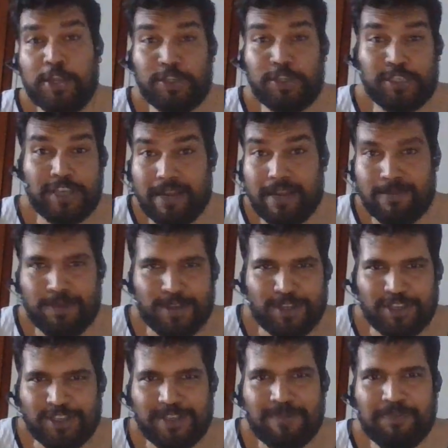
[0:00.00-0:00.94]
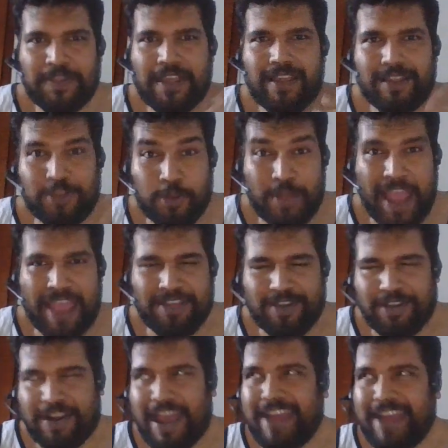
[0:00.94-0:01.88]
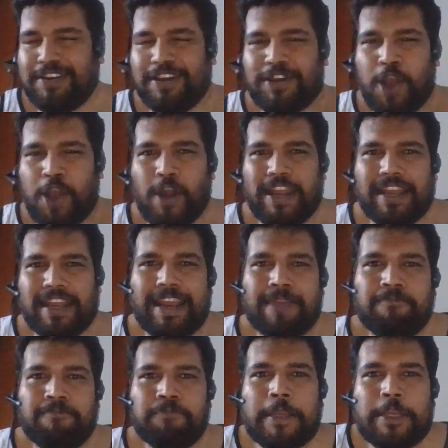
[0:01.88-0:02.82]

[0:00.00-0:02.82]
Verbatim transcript: syllabus together, right, accordingly.